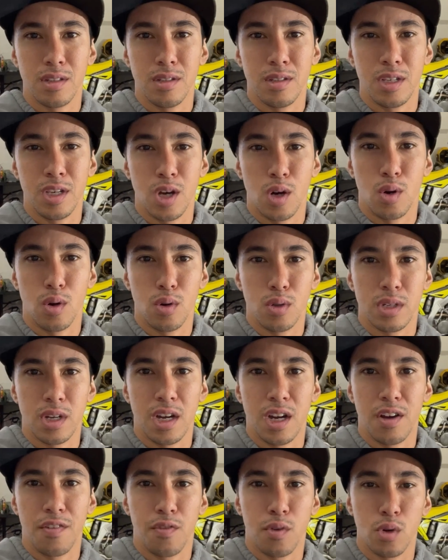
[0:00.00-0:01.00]
the old
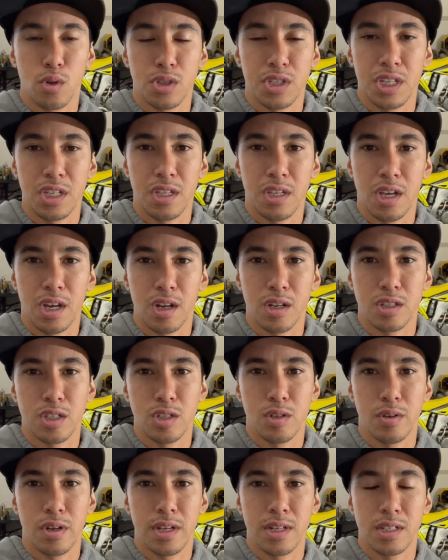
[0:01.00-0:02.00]
uh, full detail
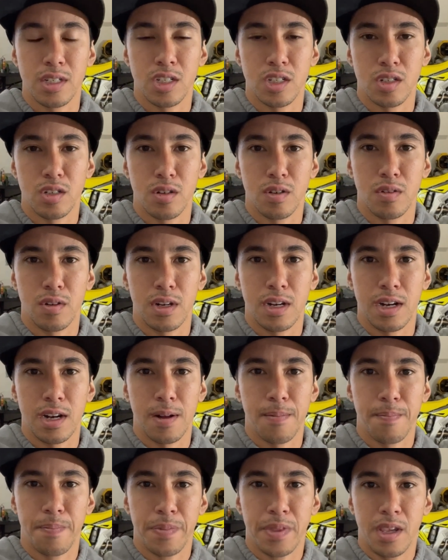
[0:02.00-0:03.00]
to it. So uh,
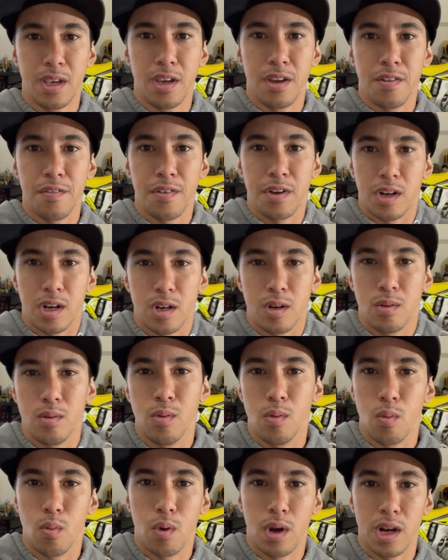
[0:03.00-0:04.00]
figured
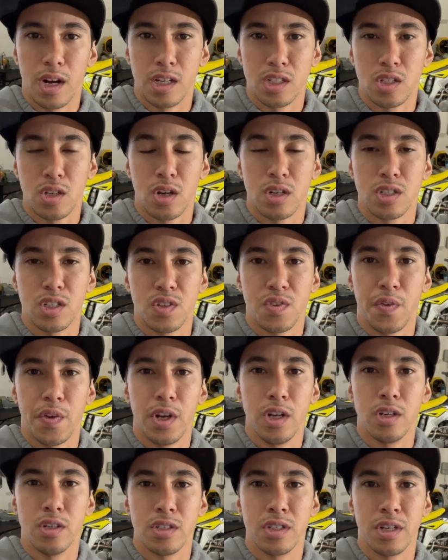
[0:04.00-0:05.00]
why not start this
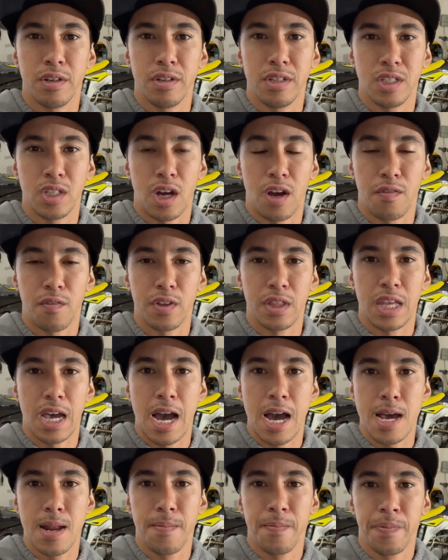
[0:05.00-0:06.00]
video series off with
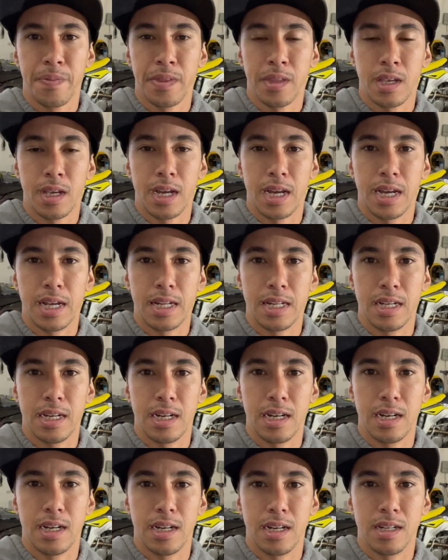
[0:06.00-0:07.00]
that. And
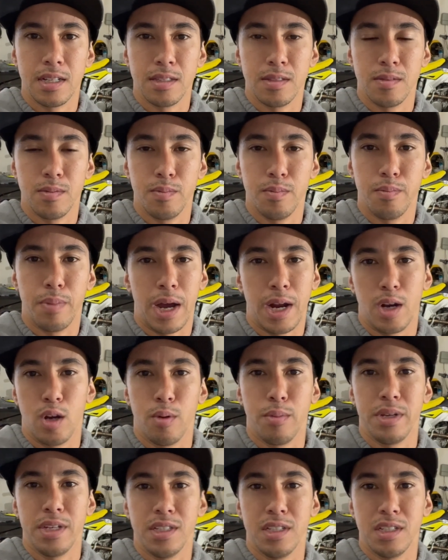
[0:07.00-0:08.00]
uh, by no
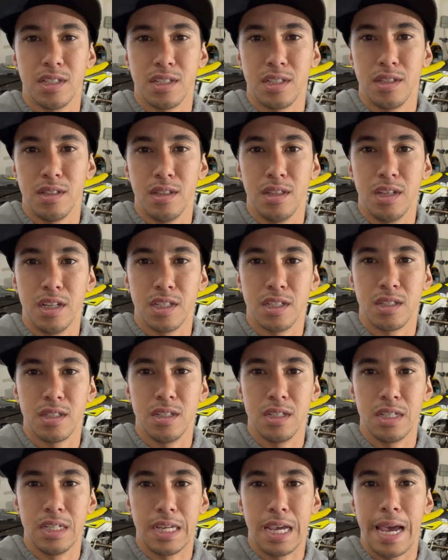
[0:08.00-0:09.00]
means is this
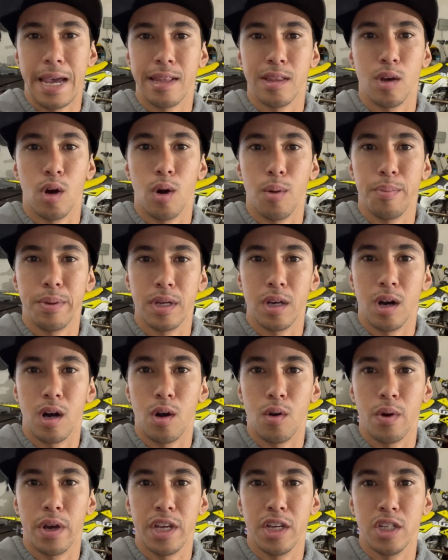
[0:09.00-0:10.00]
the end all be all
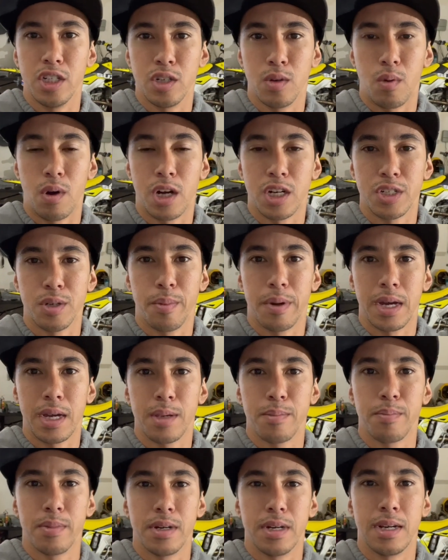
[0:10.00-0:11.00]
way you should wash your
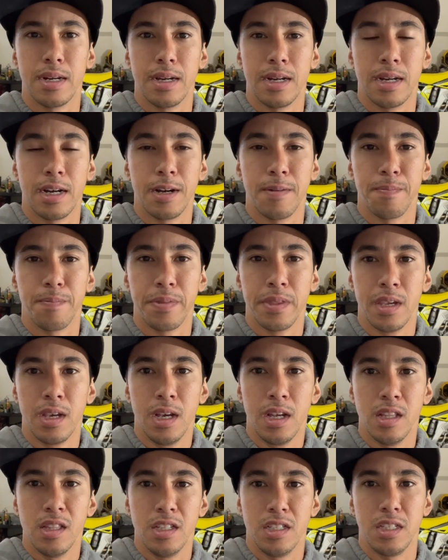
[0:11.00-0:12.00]
bike, but um,
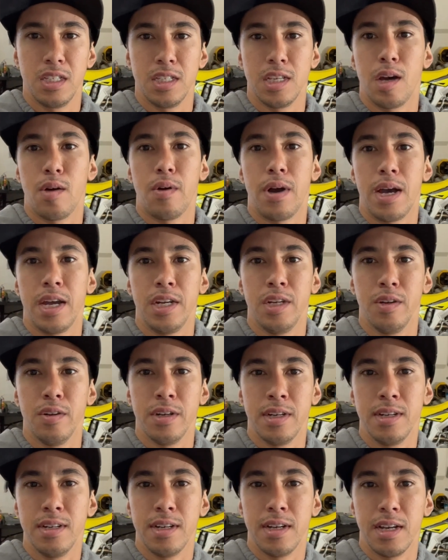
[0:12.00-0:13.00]
this is how I do
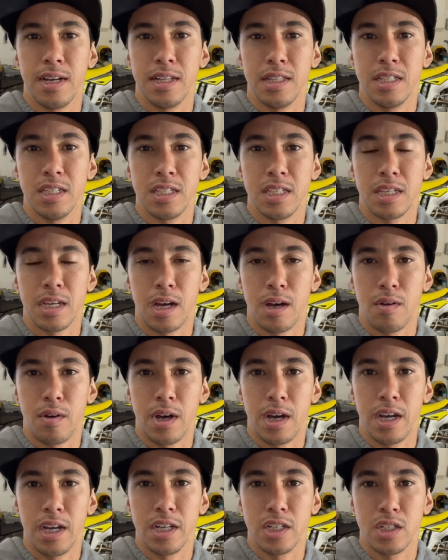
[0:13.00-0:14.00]
it. And this is how
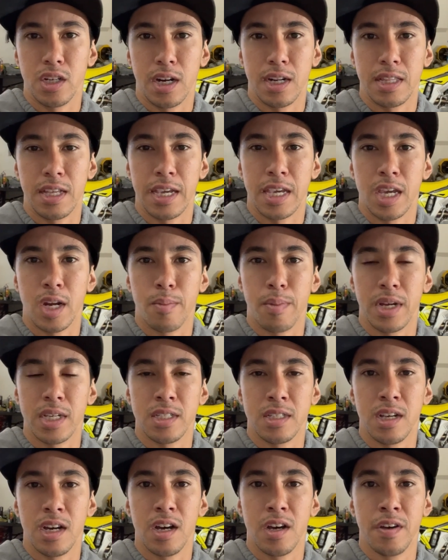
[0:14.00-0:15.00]
I try to take care of my
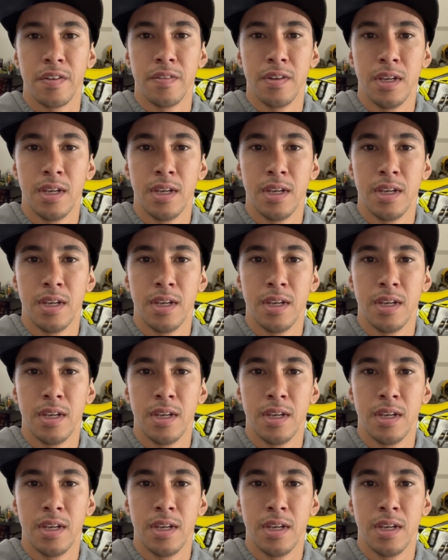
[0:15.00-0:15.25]
stuff